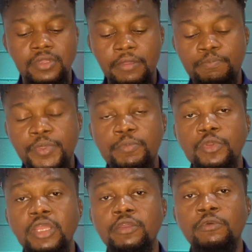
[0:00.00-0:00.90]
The
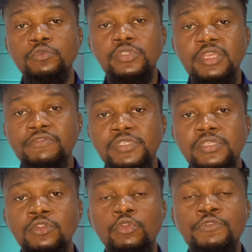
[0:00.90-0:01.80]
people that you're
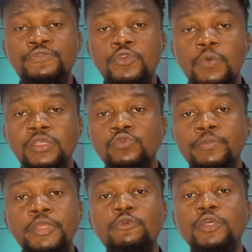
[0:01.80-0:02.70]
servicing, or the few ones,
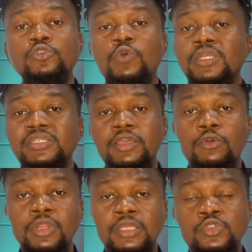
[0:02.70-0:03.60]
will be the one to go and
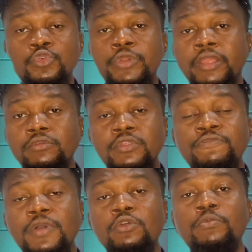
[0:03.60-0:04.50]
tell others to
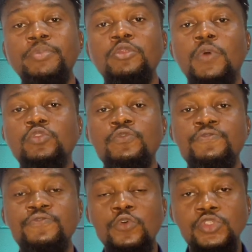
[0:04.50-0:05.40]
refer, or be the one to
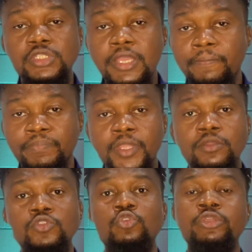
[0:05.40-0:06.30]
force them
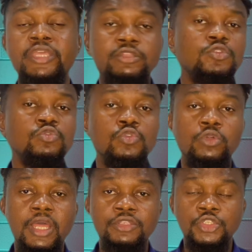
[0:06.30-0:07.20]
to get you
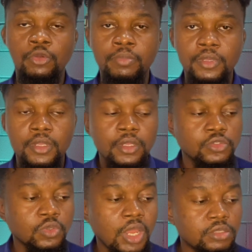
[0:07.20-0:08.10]
on that job.
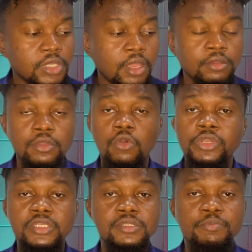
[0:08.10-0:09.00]
So that was how
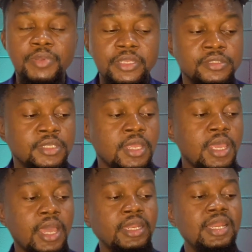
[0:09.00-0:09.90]
honesty plays.
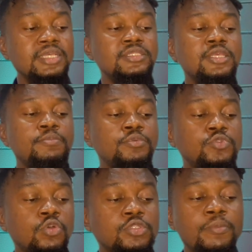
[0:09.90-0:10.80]
And the last
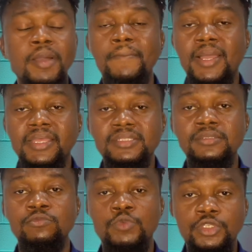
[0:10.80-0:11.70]
step talks about
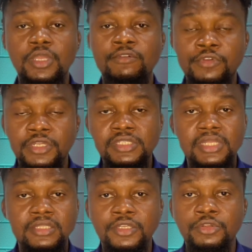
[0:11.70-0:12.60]
marketing, which I've already
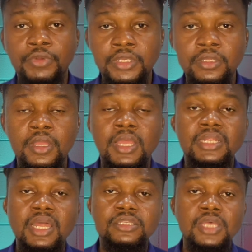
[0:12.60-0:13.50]
started already.
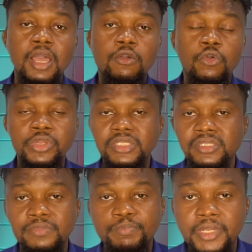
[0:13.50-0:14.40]
That's how
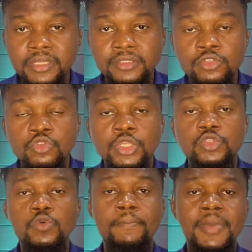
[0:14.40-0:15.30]
honesty plays. You
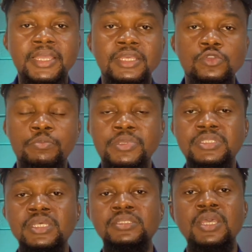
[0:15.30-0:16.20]
need to market your
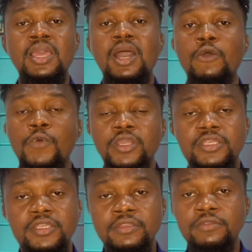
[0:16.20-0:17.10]
business. And one
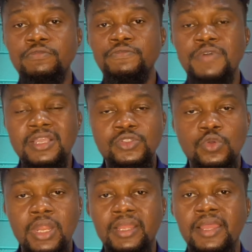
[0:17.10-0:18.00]
key
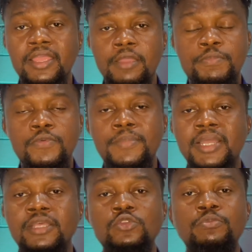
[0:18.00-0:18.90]
factor that can help you
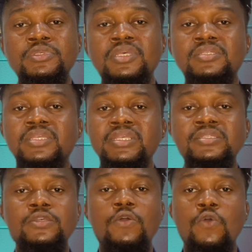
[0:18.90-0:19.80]
market your business
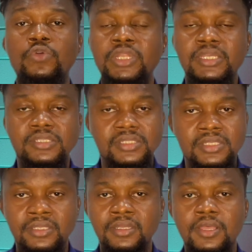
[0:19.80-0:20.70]
is
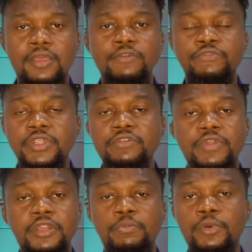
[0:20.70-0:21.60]
honesty. Very,
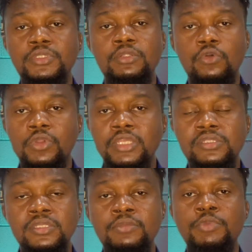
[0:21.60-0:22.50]
very important.
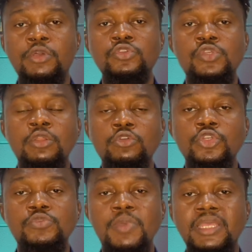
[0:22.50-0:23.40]
Honesty, because you're not
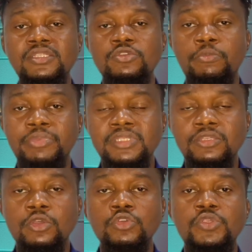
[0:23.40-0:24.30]
just marketing your
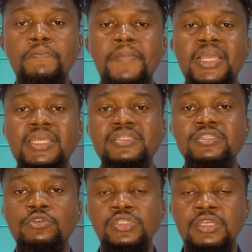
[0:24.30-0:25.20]
business, you're also
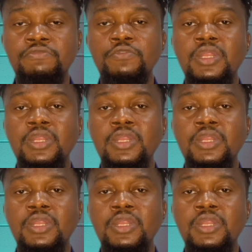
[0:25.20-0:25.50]
marketing yourself.